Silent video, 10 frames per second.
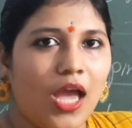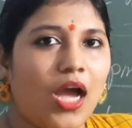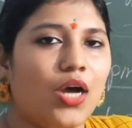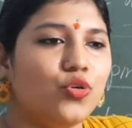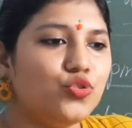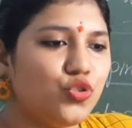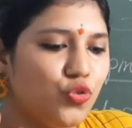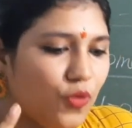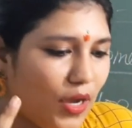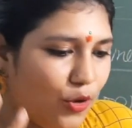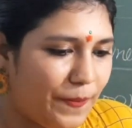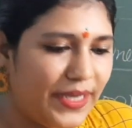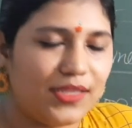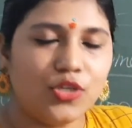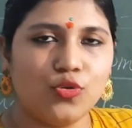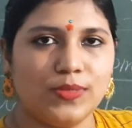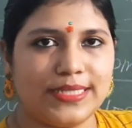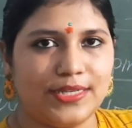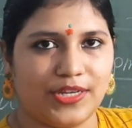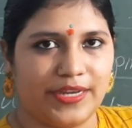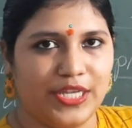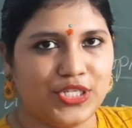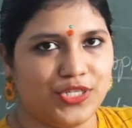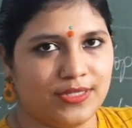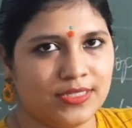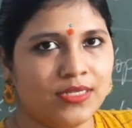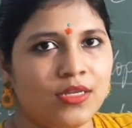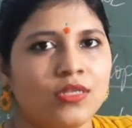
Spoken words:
how to obey the rules and regulations.